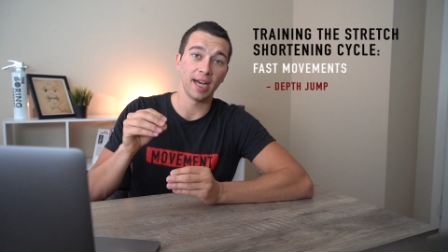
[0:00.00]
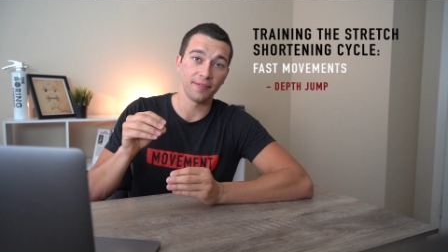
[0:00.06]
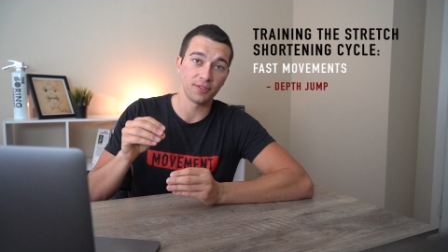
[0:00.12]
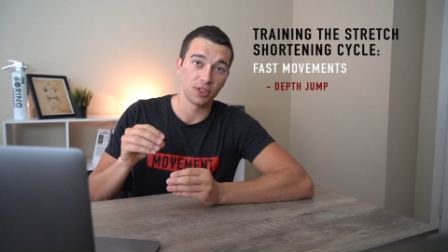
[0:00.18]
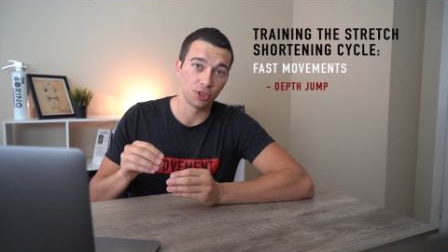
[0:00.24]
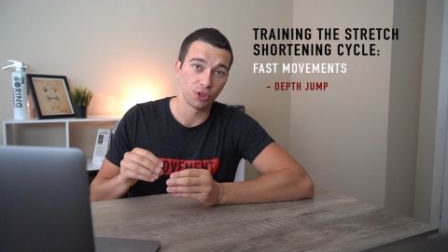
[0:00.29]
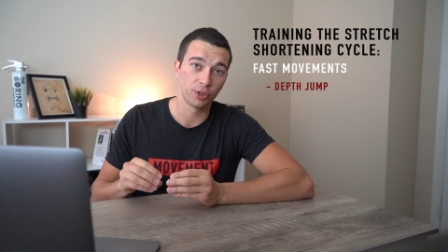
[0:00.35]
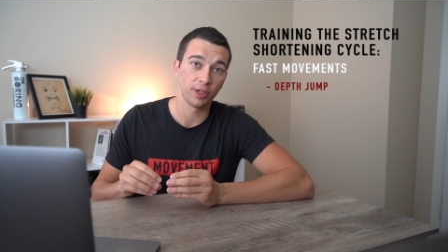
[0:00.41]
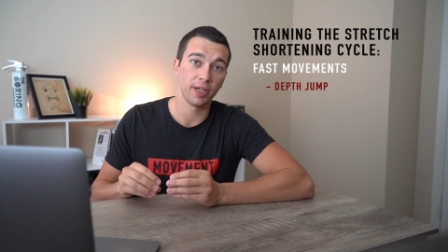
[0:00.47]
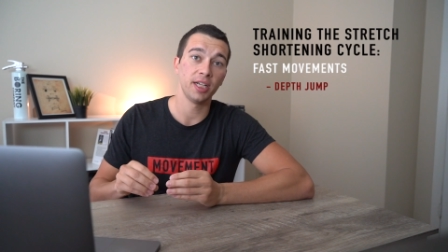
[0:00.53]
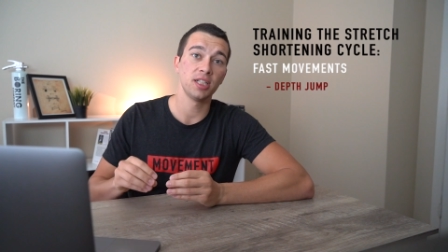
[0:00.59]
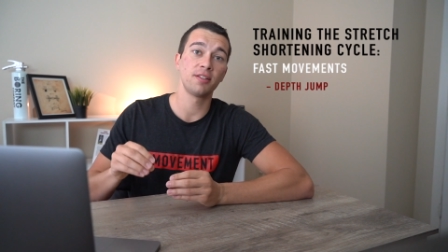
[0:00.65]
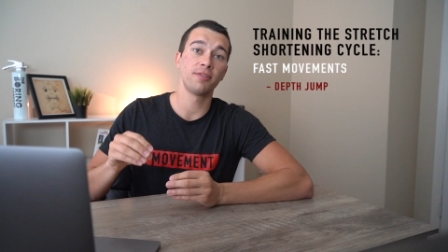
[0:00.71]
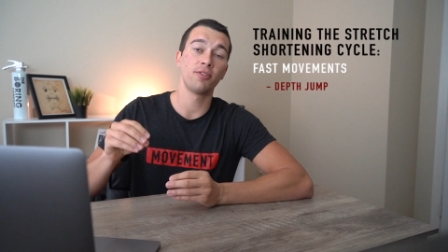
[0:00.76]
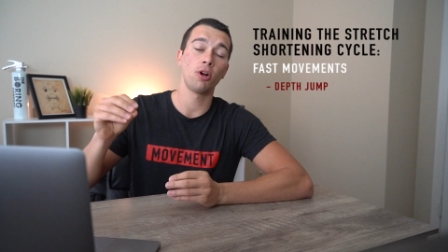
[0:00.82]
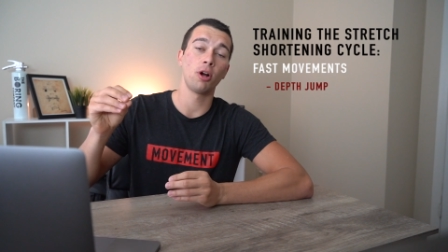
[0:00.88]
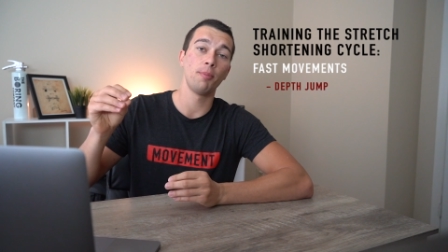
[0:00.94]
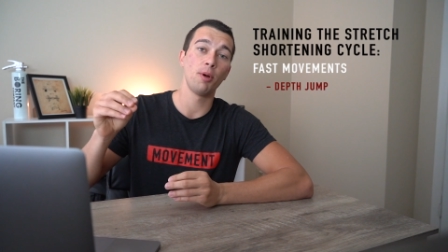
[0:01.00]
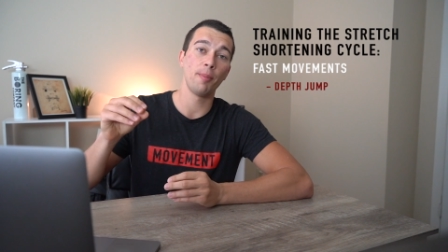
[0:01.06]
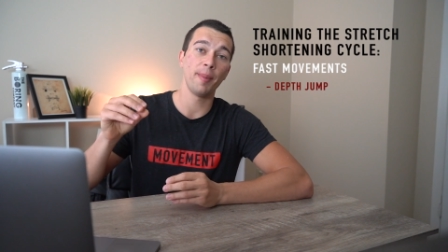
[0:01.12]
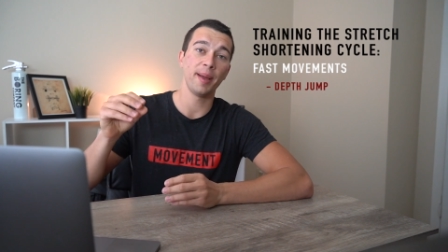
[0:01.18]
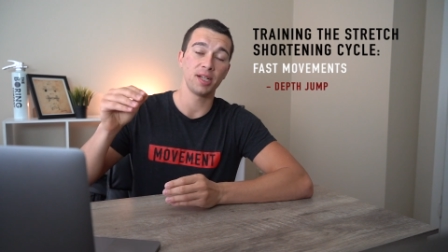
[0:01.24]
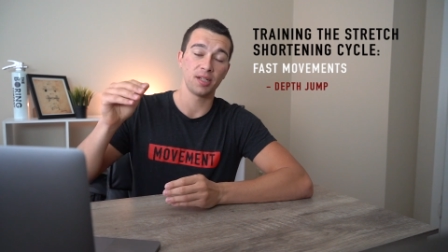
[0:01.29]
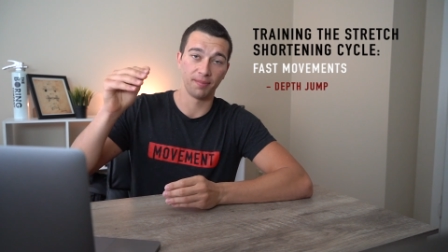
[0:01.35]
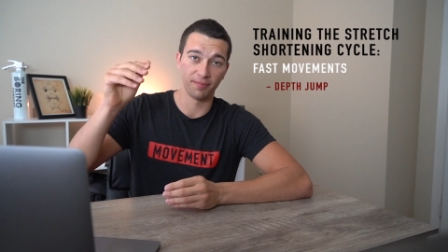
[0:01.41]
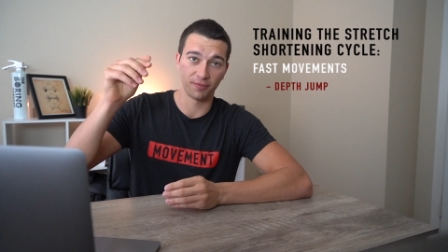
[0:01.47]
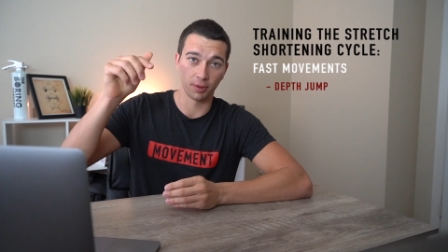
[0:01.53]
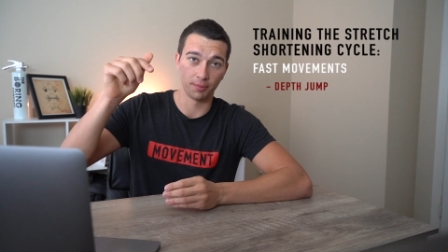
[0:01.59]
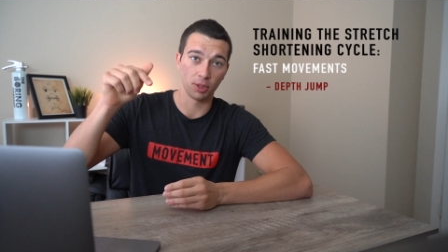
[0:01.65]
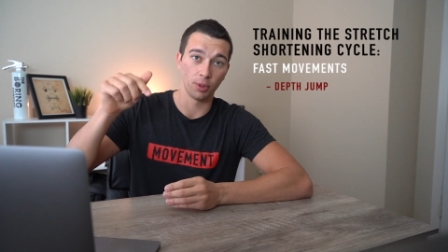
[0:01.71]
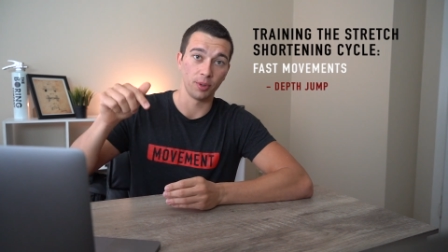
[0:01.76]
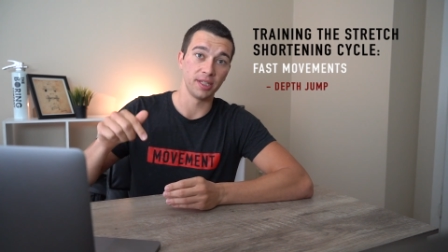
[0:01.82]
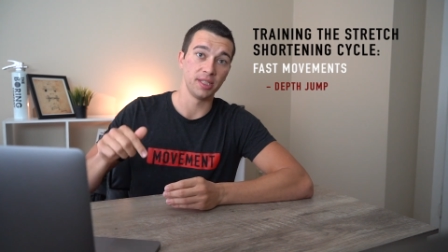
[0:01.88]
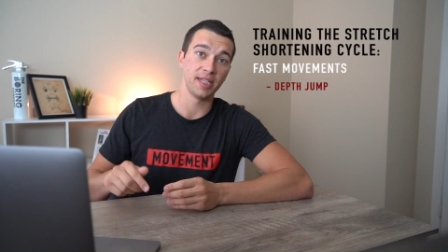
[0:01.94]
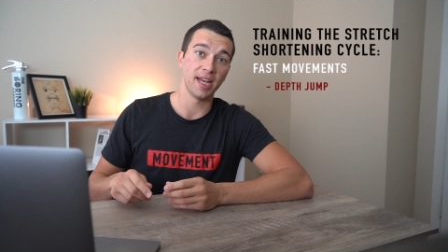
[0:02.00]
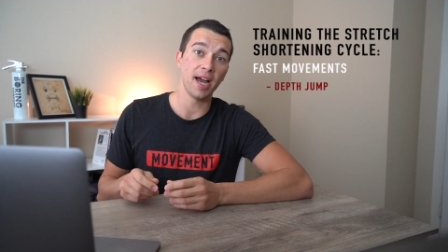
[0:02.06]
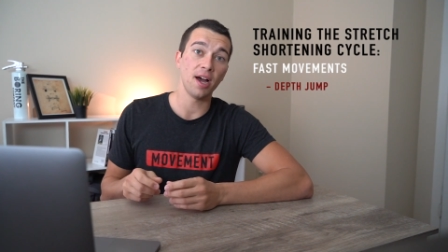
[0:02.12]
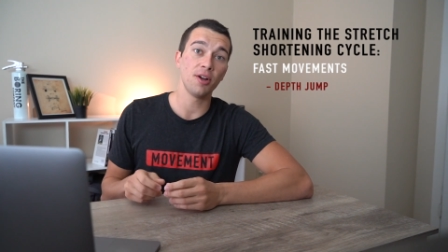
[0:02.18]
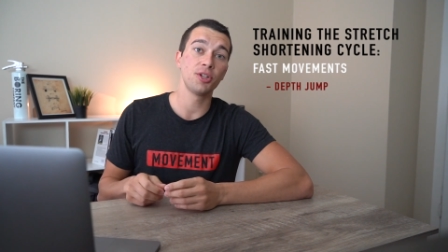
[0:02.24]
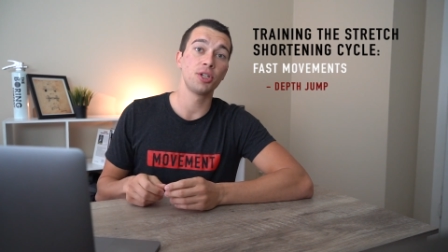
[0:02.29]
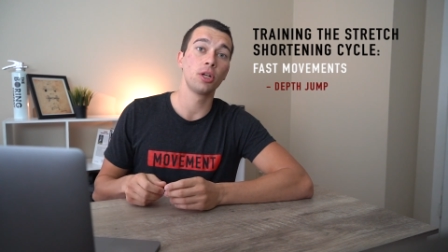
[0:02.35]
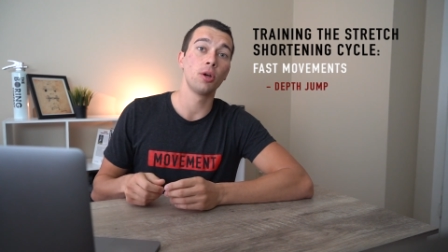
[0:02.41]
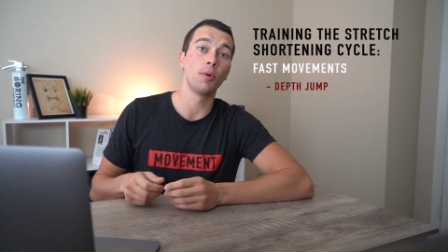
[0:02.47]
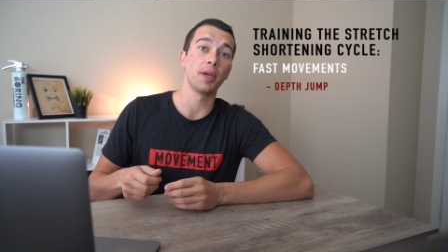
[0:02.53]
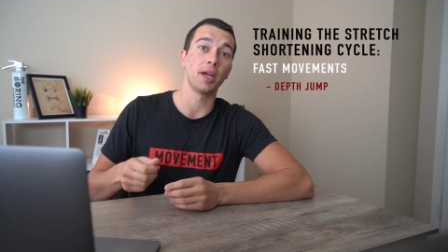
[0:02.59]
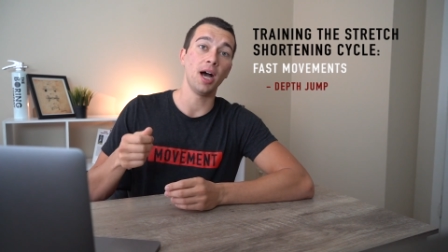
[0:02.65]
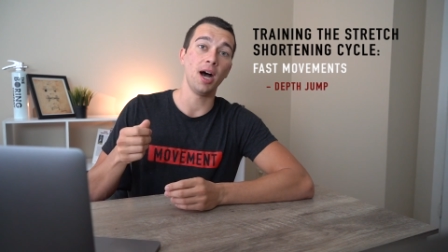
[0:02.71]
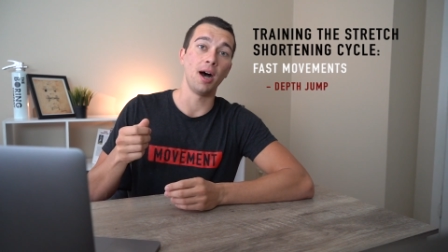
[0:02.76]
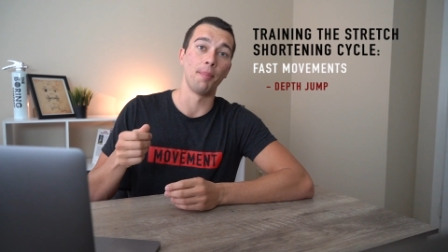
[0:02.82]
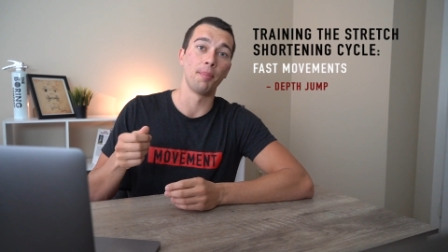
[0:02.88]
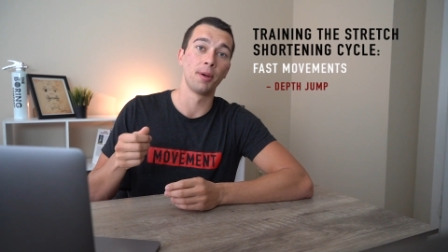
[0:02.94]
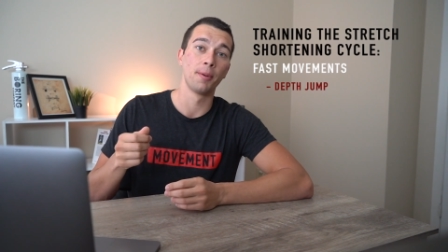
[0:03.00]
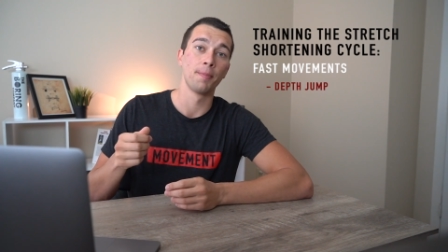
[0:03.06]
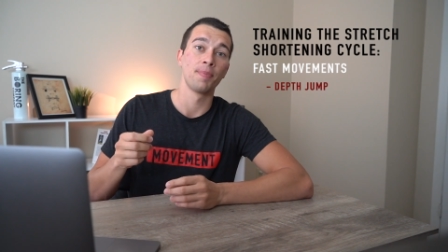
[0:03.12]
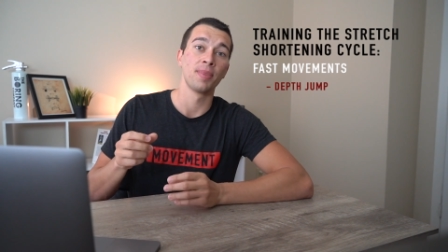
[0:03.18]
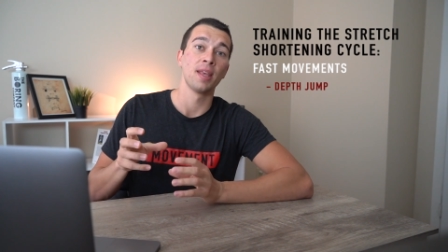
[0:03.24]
have to transfer our momentum from going down to going up.